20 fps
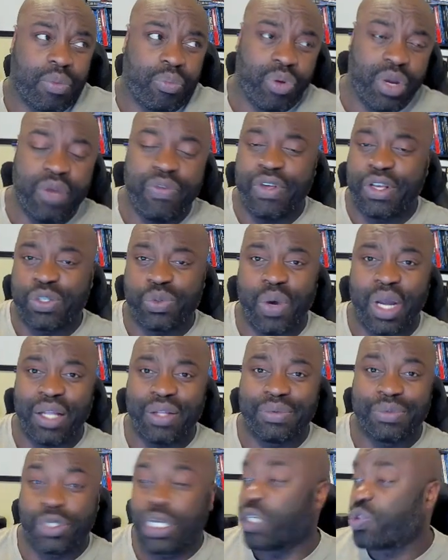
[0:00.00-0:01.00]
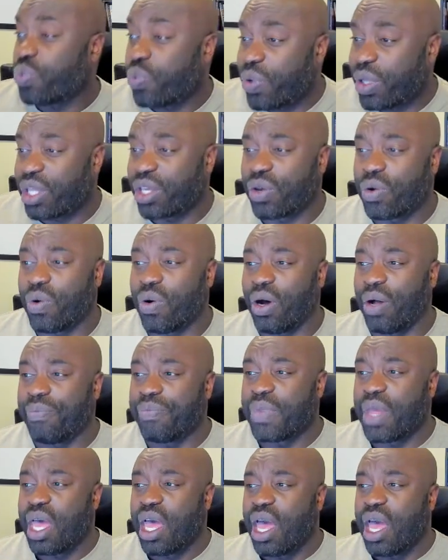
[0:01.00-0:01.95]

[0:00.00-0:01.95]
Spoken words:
previous one. So it's really cool.